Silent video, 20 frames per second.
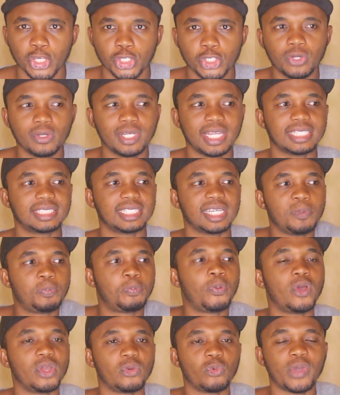you know there's a
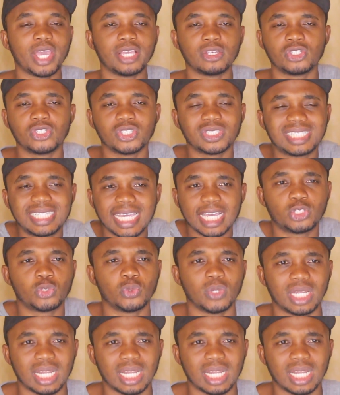point where you just get to